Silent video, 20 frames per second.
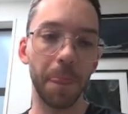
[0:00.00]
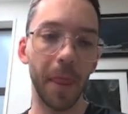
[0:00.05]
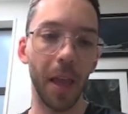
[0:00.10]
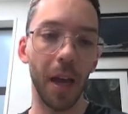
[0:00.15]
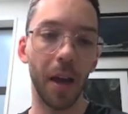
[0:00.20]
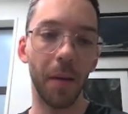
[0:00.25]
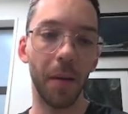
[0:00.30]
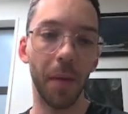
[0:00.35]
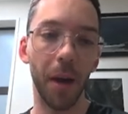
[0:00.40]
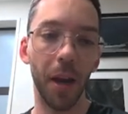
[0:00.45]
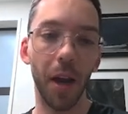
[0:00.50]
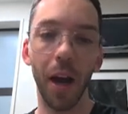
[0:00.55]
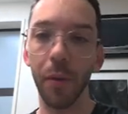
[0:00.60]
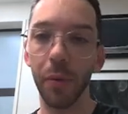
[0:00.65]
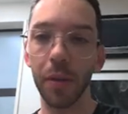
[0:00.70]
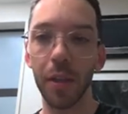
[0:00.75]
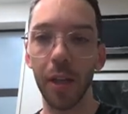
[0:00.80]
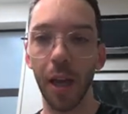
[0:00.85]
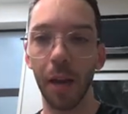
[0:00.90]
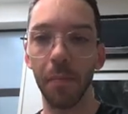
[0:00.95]
And I
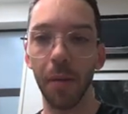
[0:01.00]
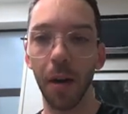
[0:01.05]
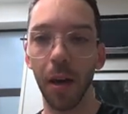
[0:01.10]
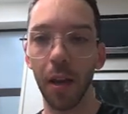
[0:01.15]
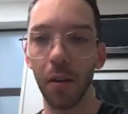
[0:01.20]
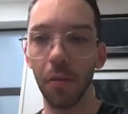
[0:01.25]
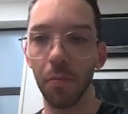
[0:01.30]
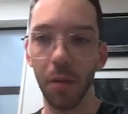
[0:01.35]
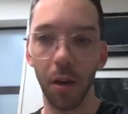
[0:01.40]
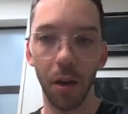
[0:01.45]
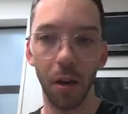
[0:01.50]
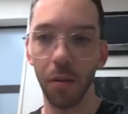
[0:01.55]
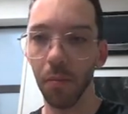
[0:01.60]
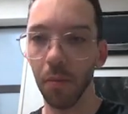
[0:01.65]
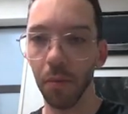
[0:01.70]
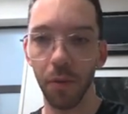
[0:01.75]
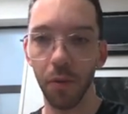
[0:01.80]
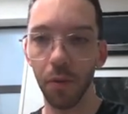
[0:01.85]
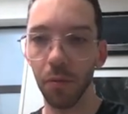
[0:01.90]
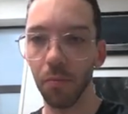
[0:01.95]
would stand by you, you know,
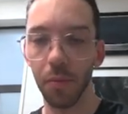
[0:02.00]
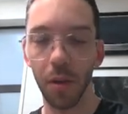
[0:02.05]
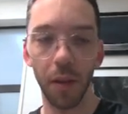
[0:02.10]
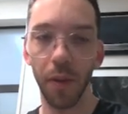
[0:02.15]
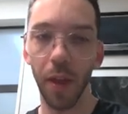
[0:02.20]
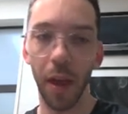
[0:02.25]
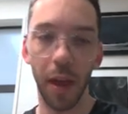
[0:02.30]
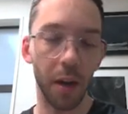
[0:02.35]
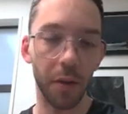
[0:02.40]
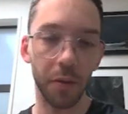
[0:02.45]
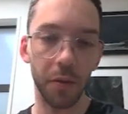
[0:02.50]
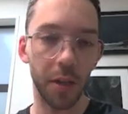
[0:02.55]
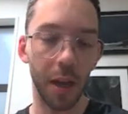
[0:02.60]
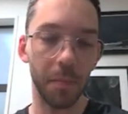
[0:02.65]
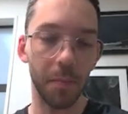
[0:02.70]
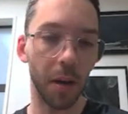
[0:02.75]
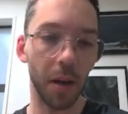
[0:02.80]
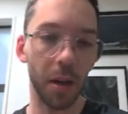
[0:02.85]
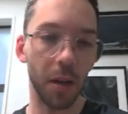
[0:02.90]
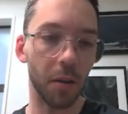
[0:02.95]
if you did that, I'd
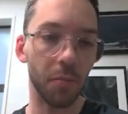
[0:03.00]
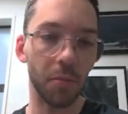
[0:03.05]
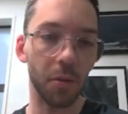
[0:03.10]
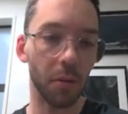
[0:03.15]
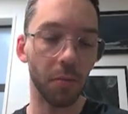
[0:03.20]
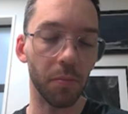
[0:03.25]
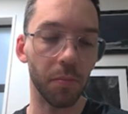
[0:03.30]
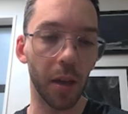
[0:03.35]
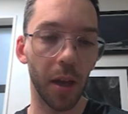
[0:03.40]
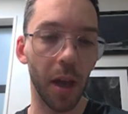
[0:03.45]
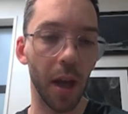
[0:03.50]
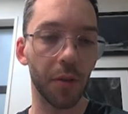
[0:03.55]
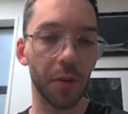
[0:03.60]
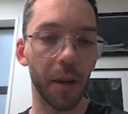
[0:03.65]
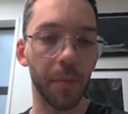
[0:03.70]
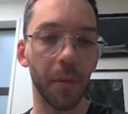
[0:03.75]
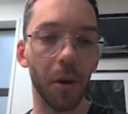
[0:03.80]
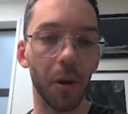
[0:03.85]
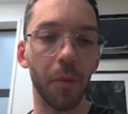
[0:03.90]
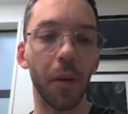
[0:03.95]
stand by you till the cows
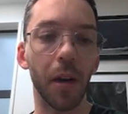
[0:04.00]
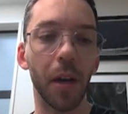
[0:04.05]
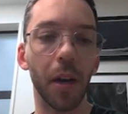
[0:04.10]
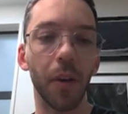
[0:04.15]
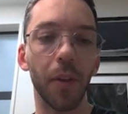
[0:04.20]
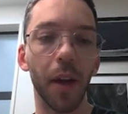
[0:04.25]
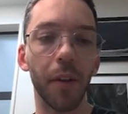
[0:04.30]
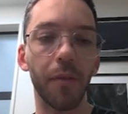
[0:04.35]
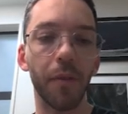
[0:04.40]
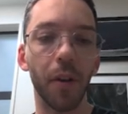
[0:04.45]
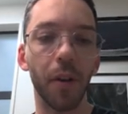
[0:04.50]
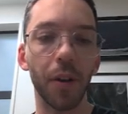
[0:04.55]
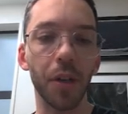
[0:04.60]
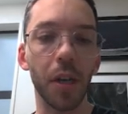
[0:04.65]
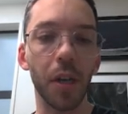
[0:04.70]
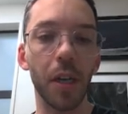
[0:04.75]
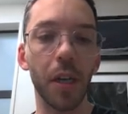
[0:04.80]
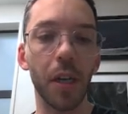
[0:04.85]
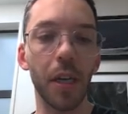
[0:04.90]
come home really on that front.